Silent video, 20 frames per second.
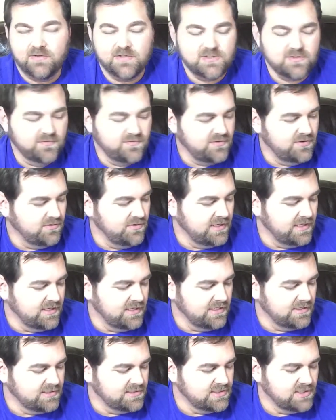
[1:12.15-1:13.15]
So if you're
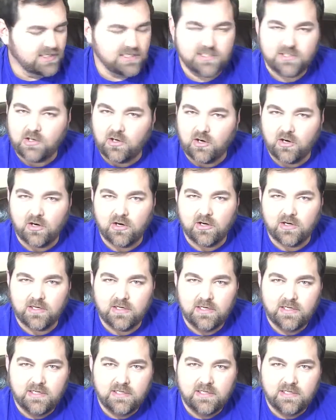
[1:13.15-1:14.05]
into guitar,